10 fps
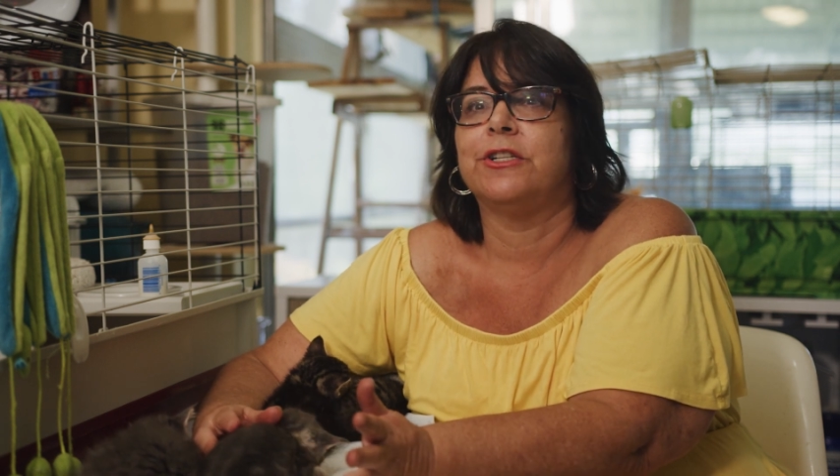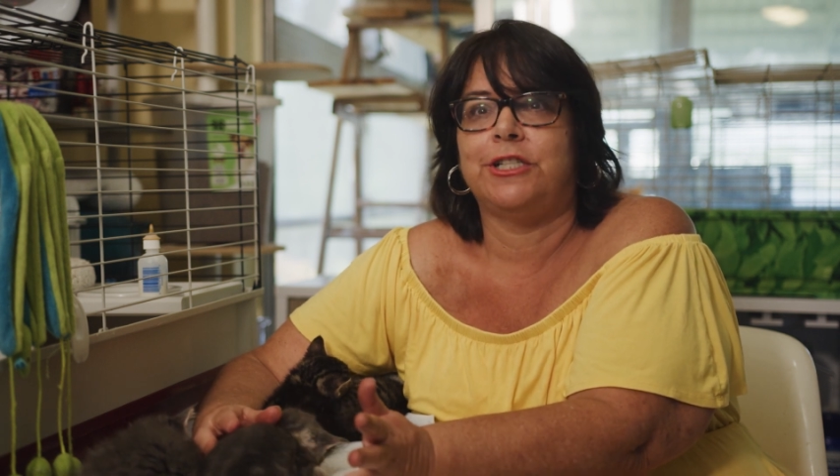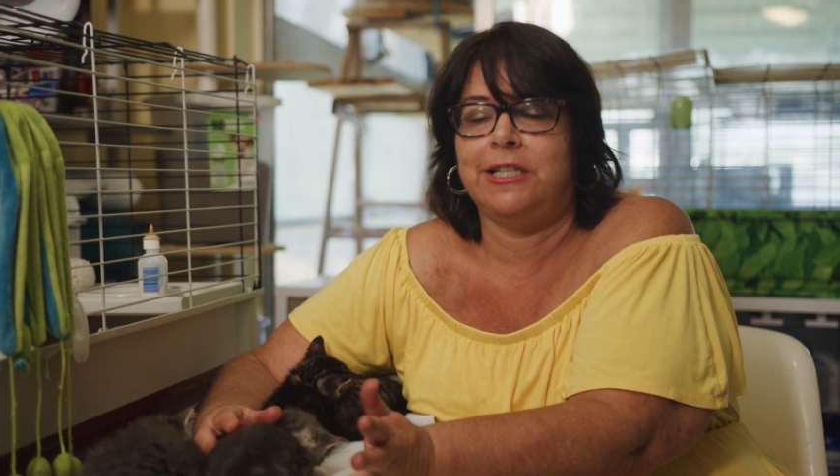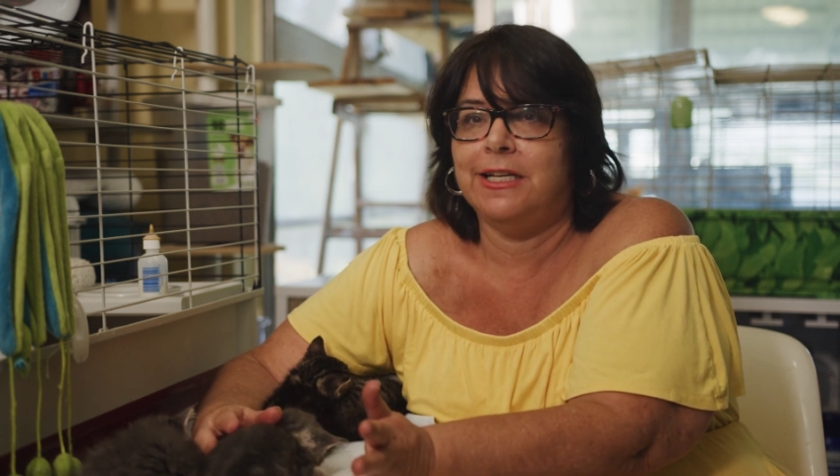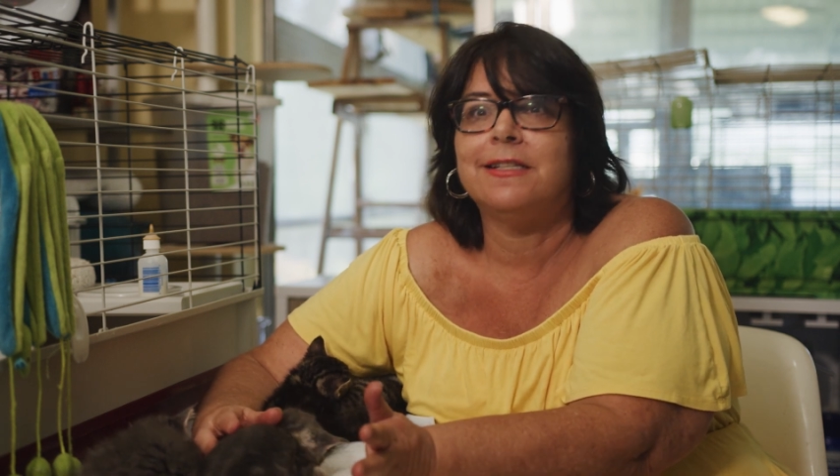
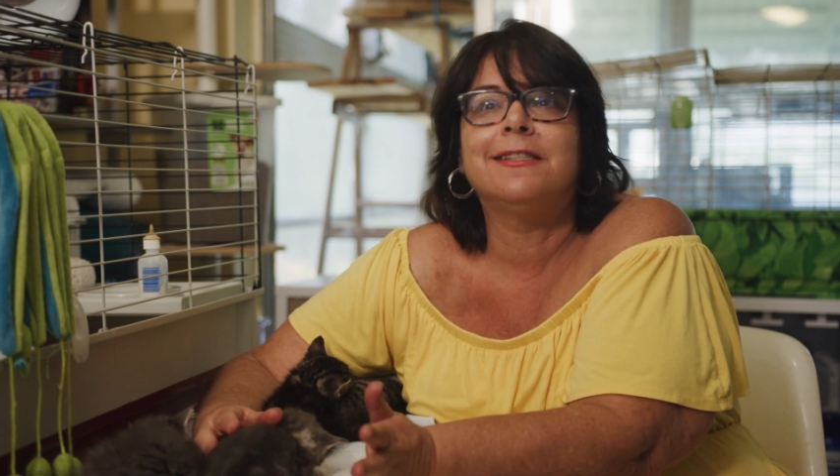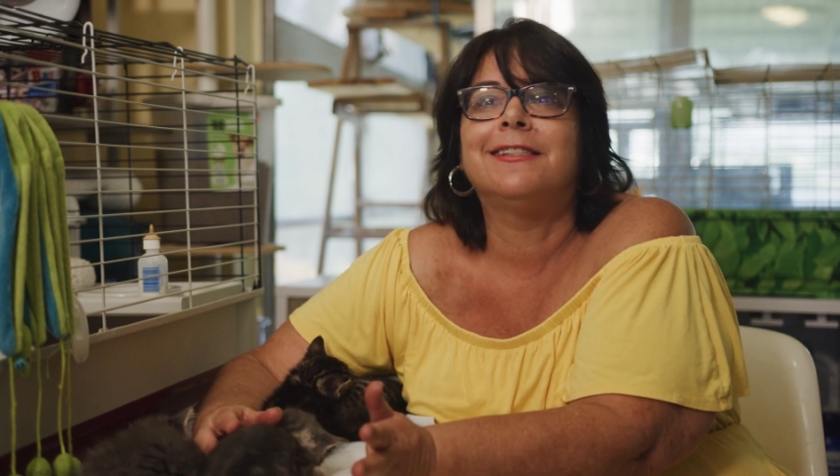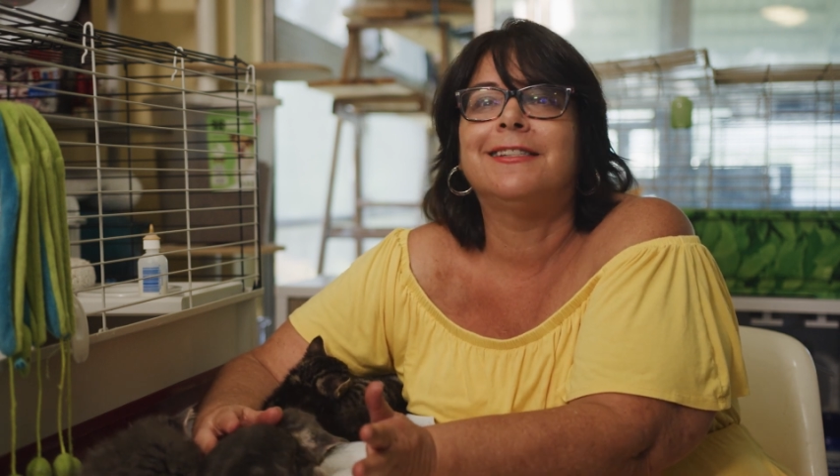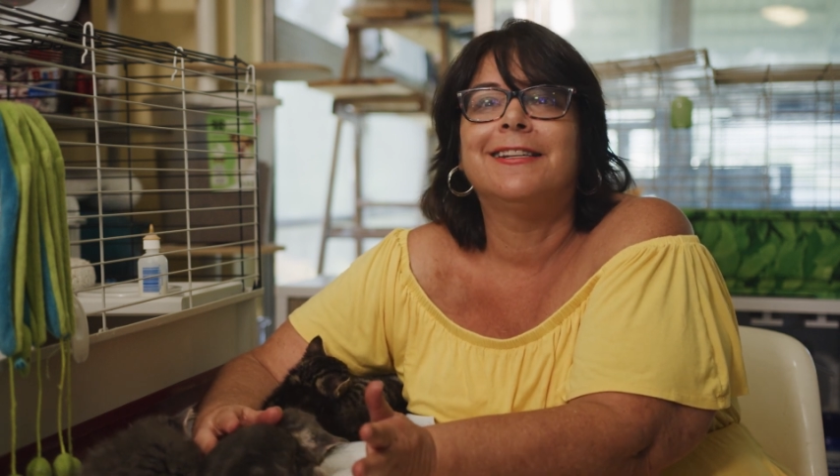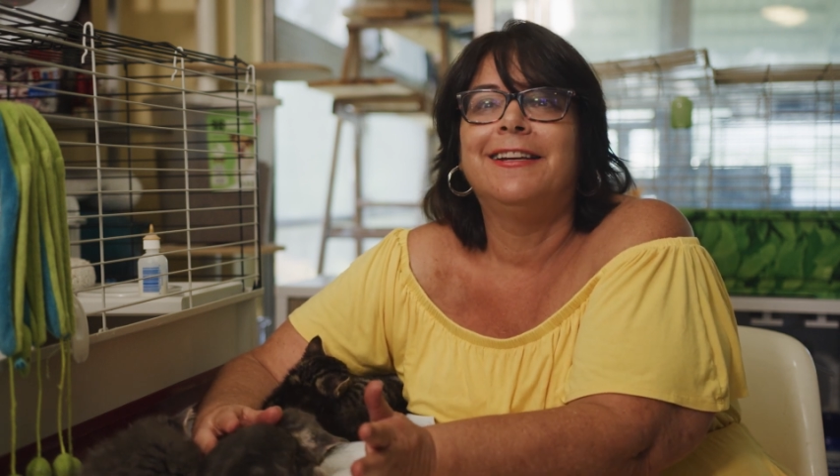
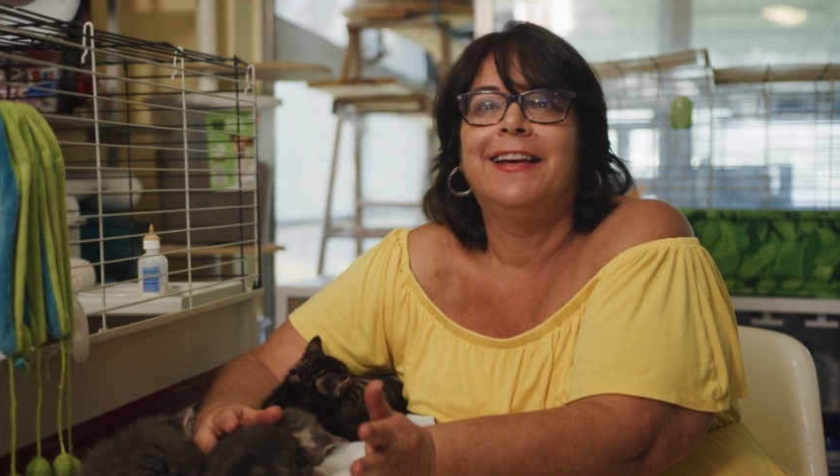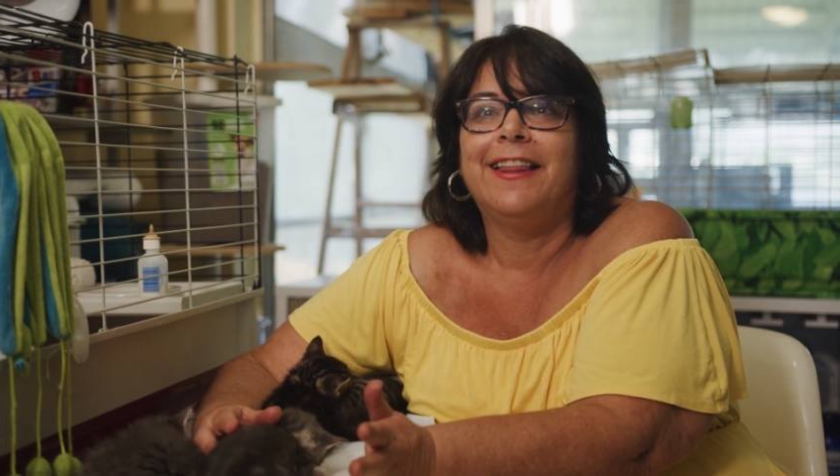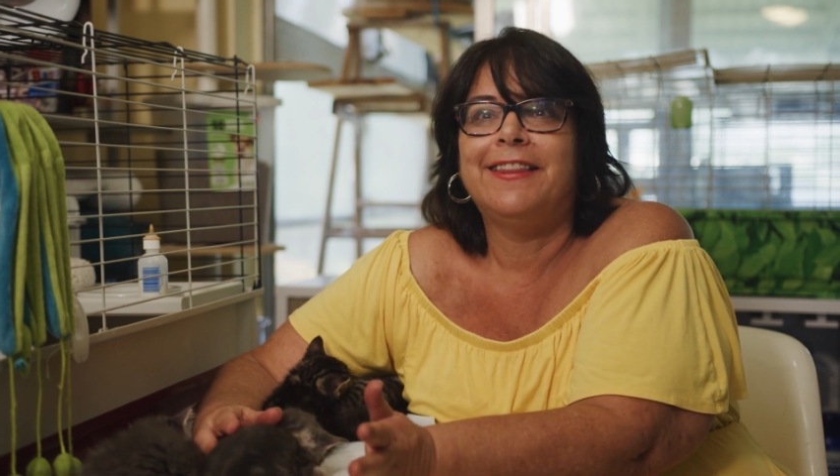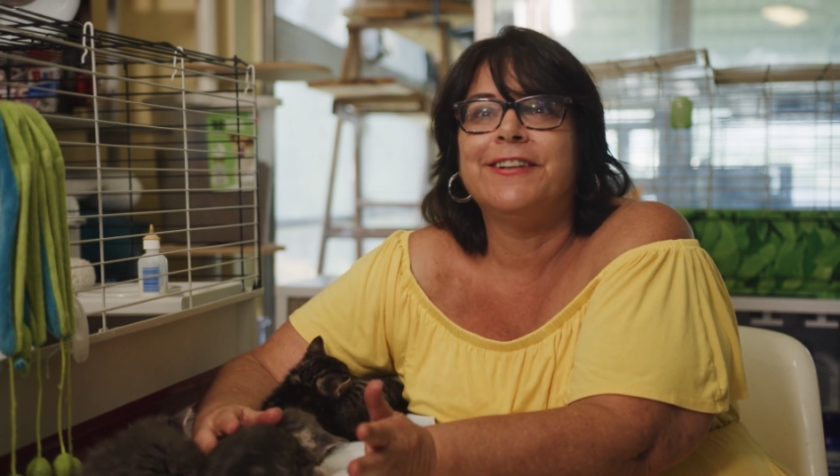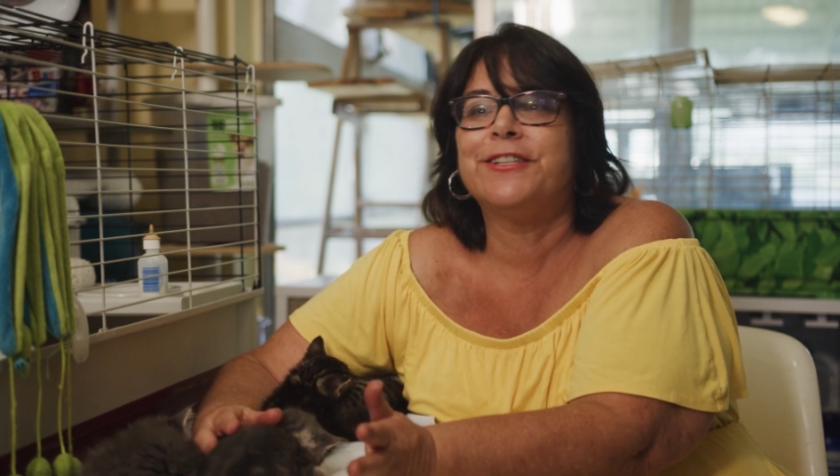sheets.
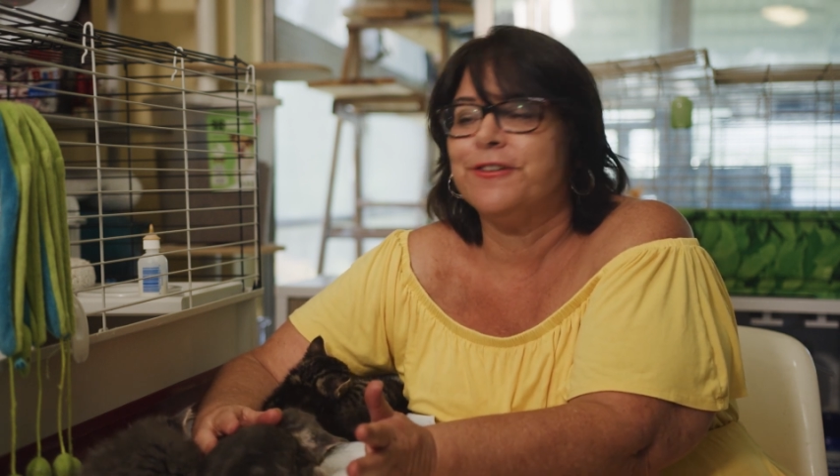There's a